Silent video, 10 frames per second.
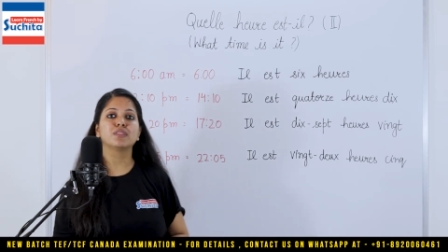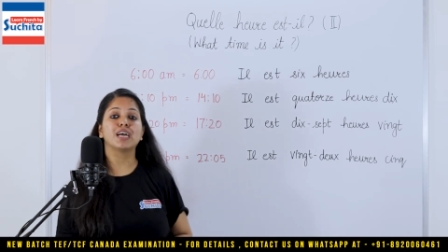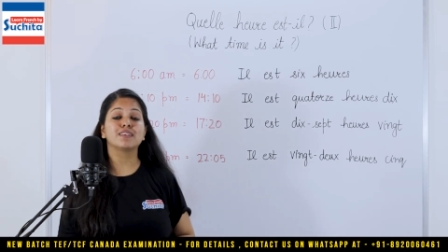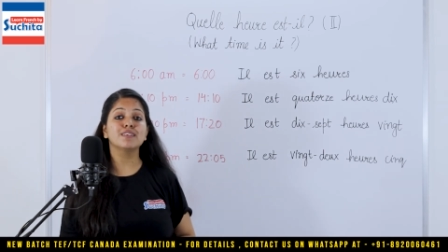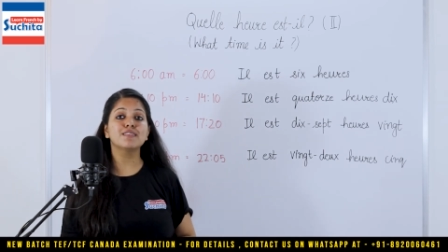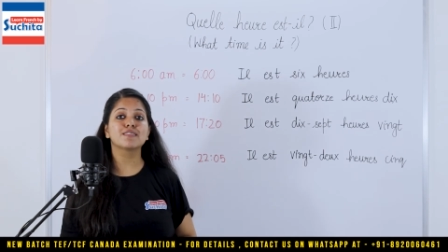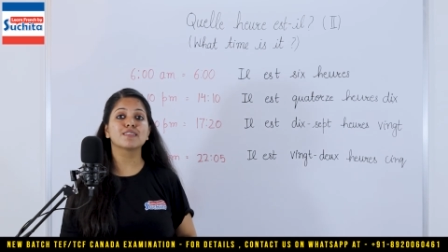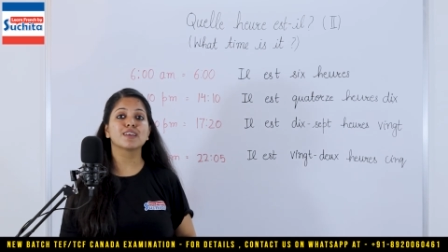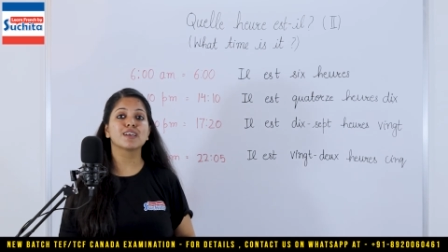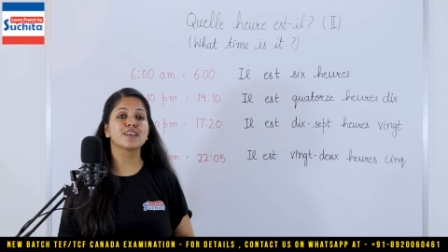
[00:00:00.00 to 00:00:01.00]
That
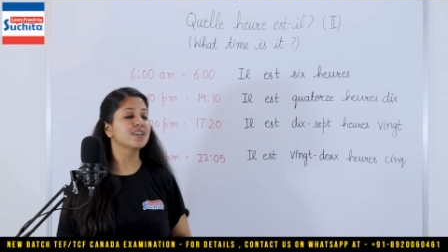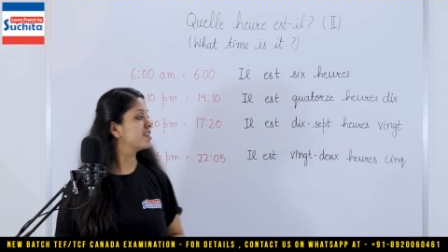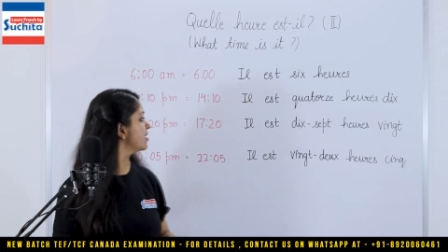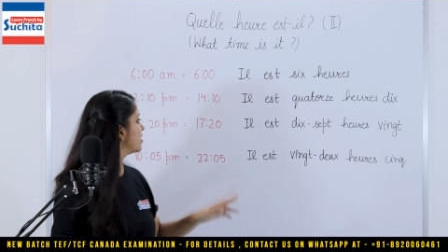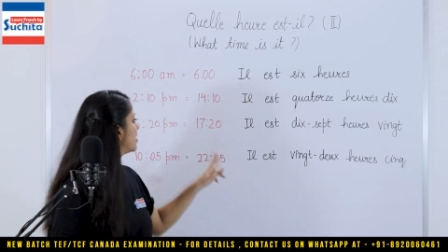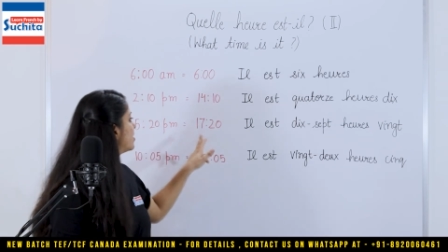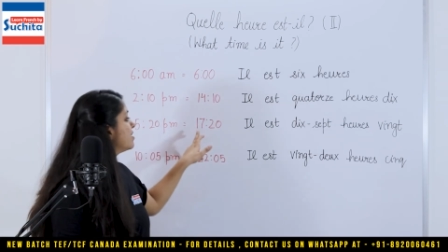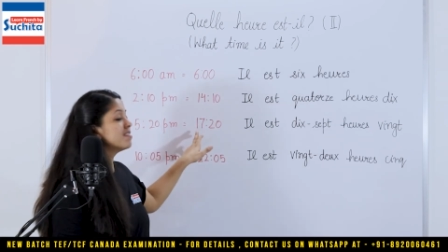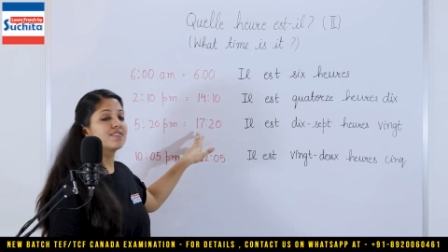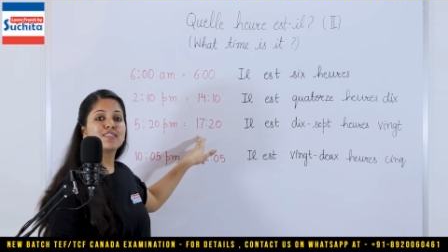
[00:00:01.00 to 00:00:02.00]
is
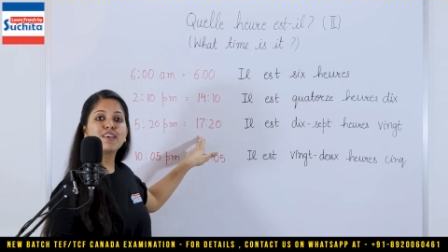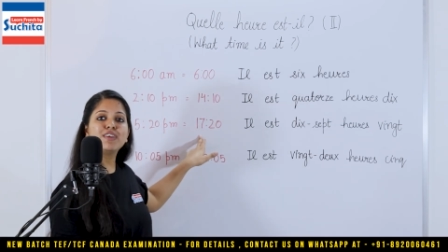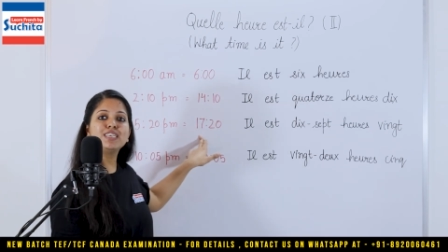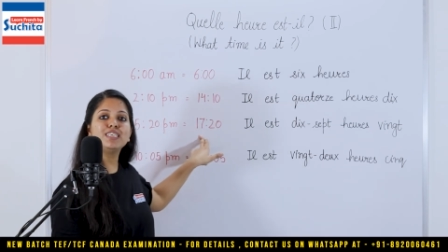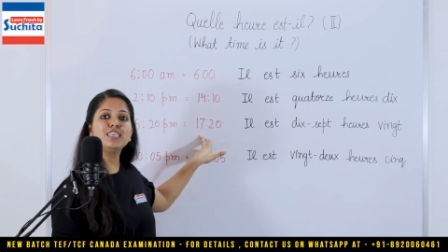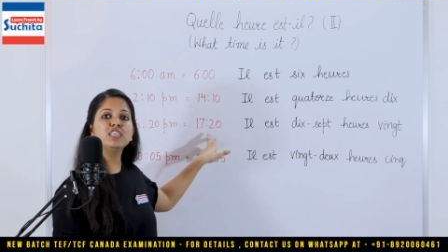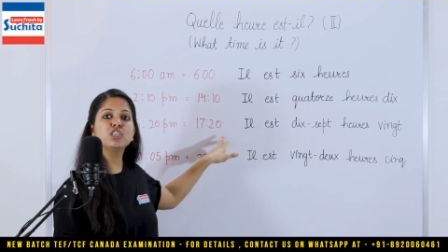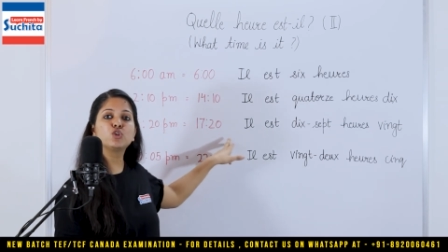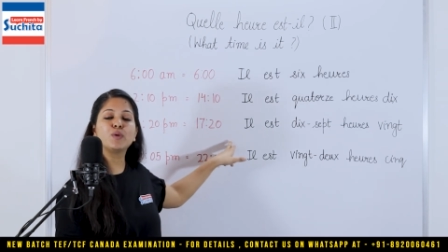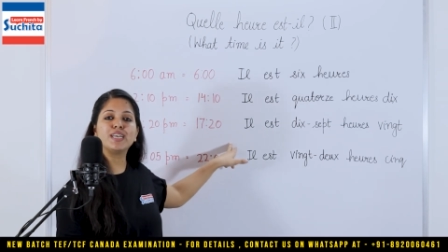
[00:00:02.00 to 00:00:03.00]

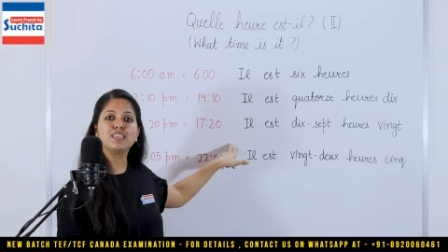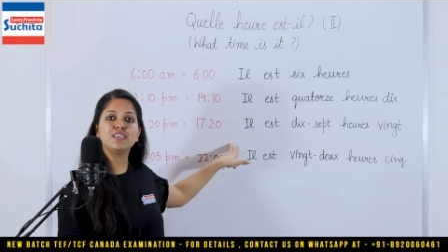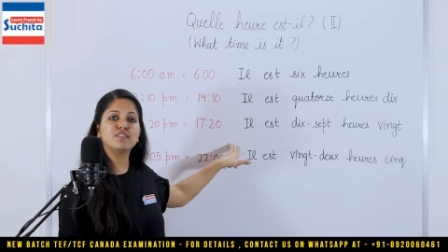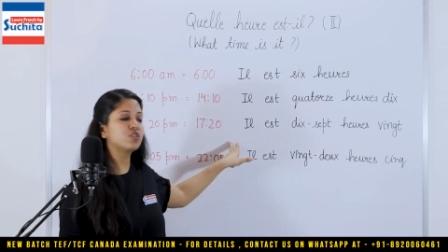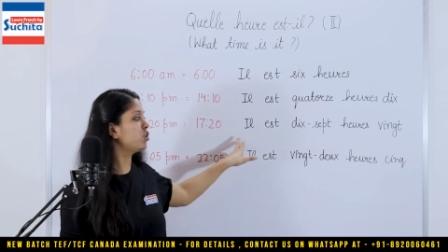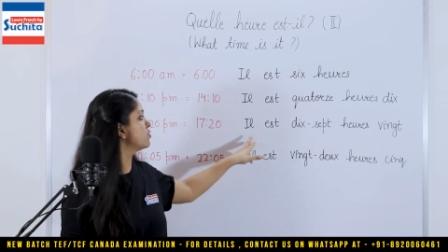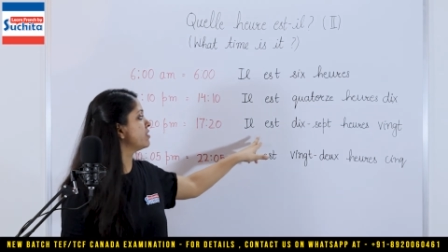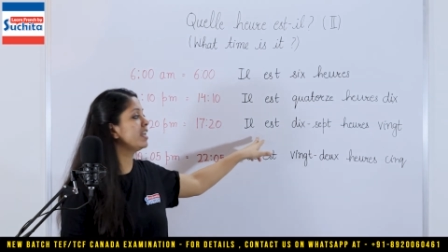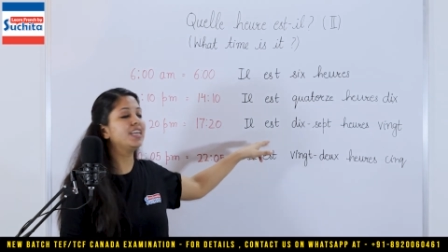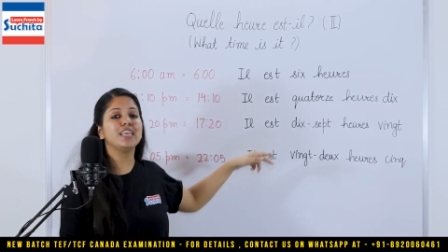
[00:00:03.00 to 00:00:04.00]
17:20. So you
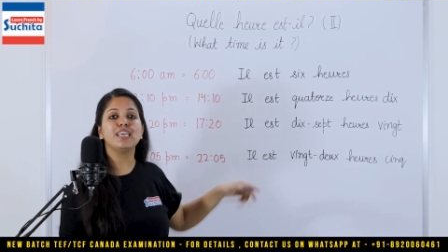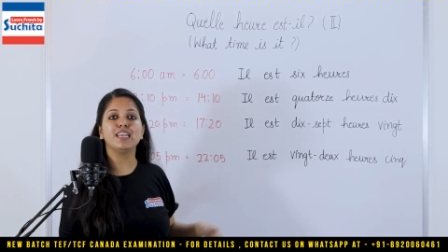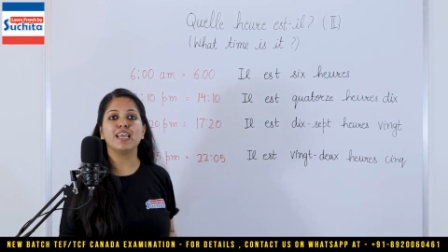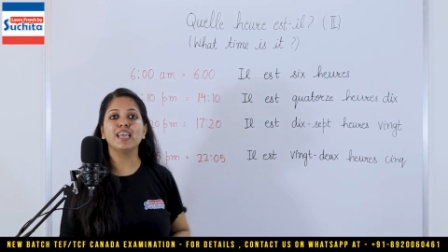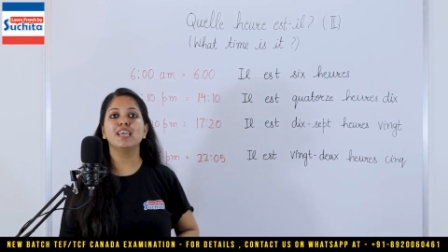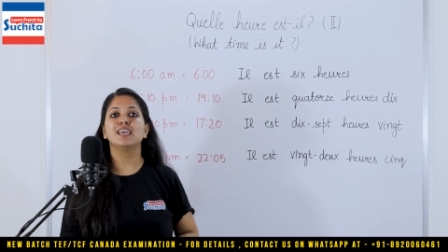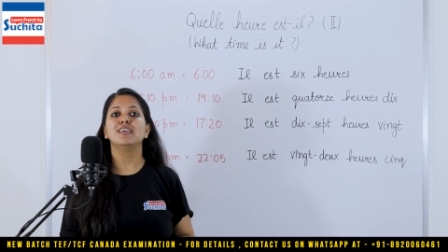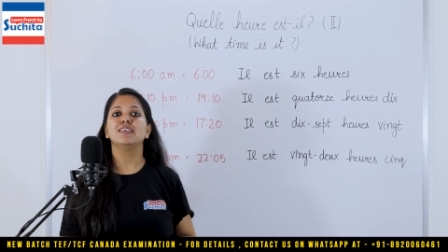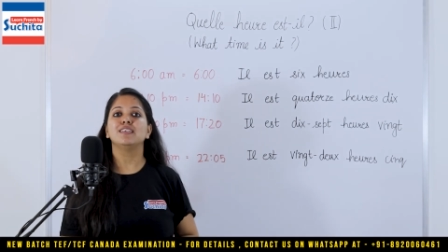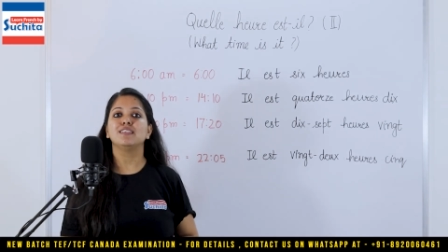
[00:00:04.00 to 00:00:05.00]
say il est
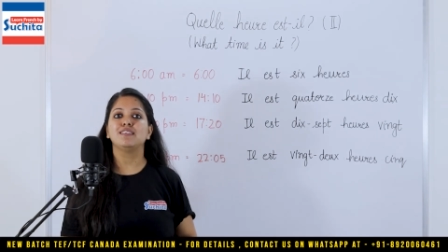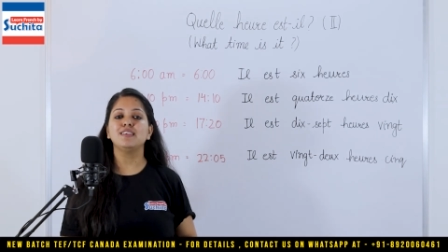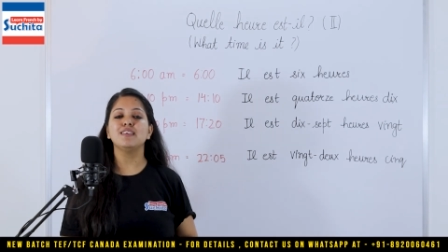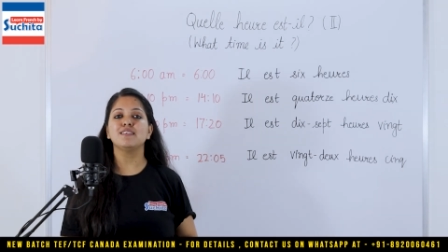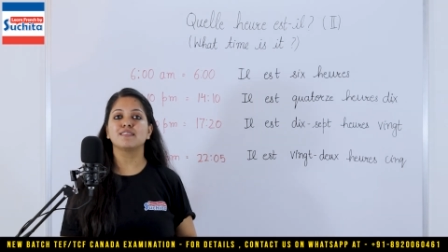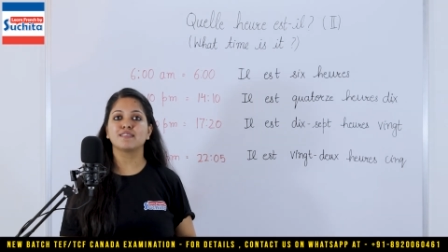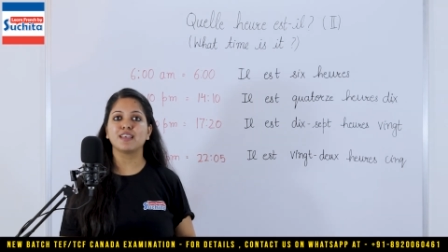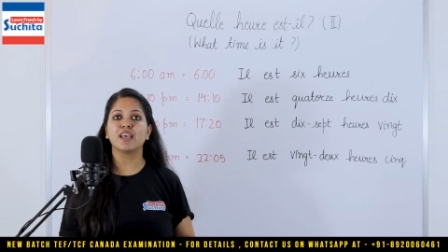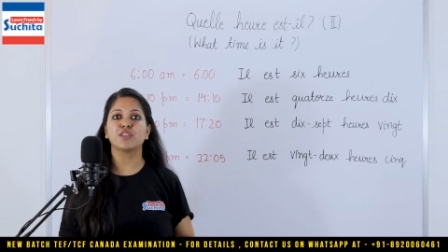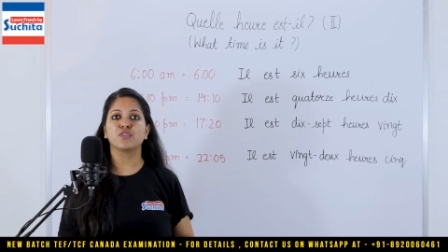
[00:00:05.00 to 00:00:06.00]

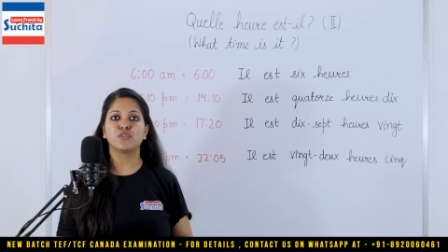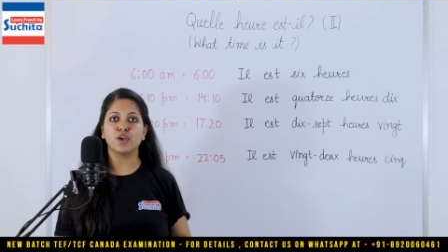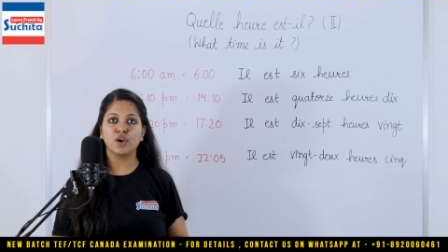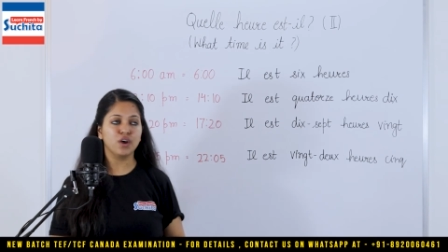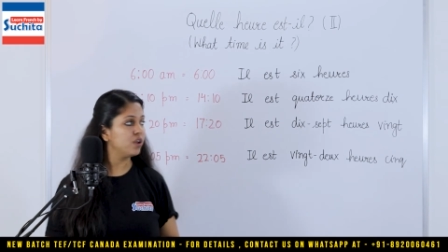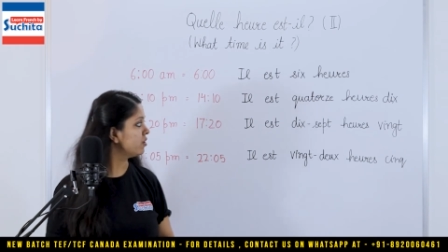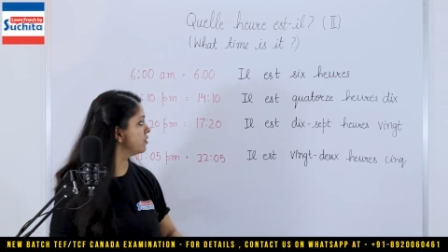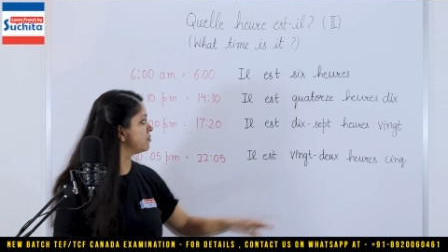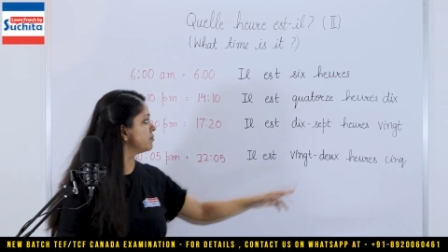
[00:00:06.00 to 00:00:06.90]
17h20.